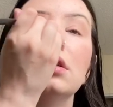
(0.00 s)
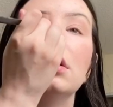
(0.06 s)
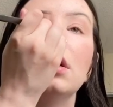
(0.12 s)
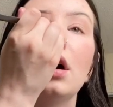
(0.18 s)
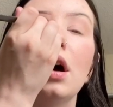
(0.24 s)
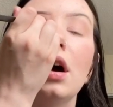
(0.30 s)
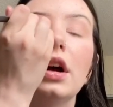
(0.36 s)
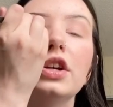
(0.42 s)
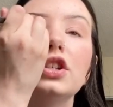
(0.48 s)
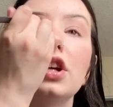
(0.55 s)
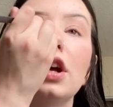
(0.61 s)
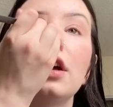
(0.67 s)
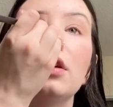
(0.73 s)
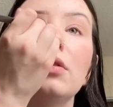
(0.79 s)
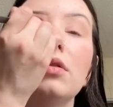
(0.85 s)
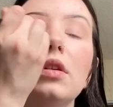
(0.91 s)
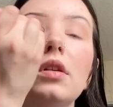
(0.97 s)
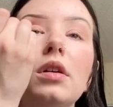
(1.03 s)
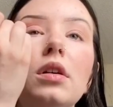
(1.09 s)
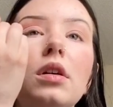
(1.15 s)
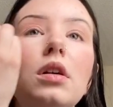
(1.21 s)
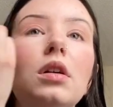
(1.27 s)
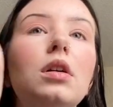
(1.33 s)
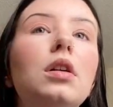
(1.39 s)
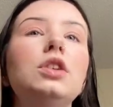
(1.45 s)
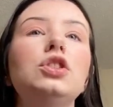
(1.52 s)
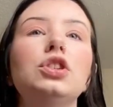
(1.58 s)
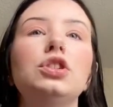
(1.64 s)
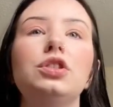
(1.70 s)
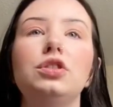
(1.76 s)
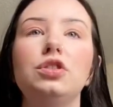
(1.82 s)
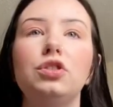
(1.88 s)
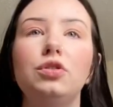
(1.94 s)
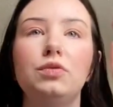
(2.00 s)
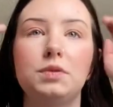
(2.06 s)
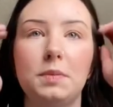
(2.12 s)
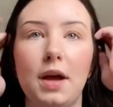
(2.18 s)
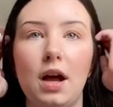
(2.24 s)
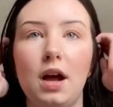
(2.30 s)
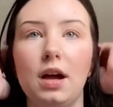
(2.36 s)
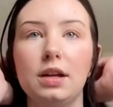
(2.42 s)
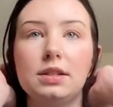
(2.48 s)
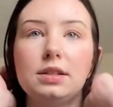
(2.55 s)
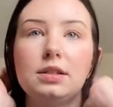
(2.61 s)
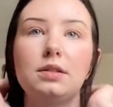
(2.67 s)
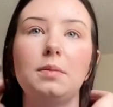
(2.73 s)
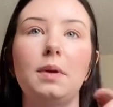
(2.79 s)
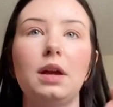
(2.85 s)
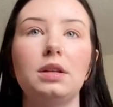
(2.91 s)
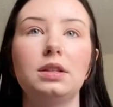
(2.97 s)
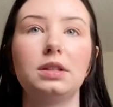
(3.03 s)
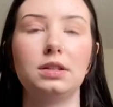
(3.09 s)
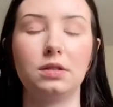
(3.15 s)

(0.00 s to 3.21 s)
eyeshadow look. It just suits my eyes the best.